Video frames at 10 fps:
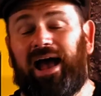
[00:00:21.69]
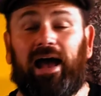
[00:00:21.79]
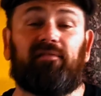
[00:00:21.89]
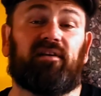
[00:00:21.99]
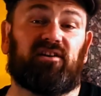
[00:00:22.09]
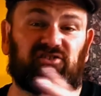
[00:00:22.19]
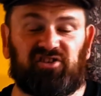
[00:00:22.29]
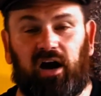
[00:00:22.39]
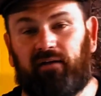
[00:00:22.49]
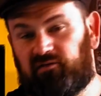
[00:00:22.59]
and that it
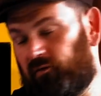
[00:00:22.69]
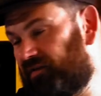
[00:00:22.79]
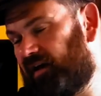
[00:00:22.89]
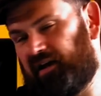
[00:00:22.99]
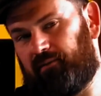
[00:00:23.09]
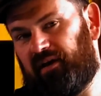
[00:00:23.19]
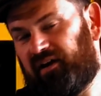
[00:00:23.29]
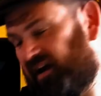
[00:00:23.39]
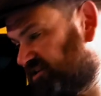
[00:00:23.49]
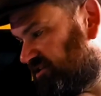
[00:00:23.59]
jives with any
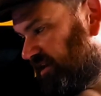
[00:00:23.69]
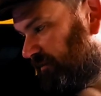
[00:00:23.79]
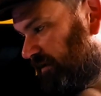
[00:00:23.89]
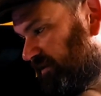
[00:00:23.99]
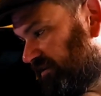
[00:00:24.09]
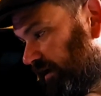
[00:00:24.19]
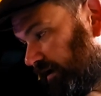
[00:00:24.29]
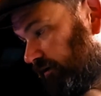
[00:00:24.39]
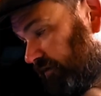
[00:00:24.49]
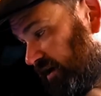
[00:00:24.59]
medication they may be
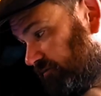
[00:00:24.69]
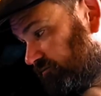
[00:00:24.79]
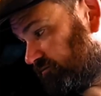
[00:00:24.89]
taking, right?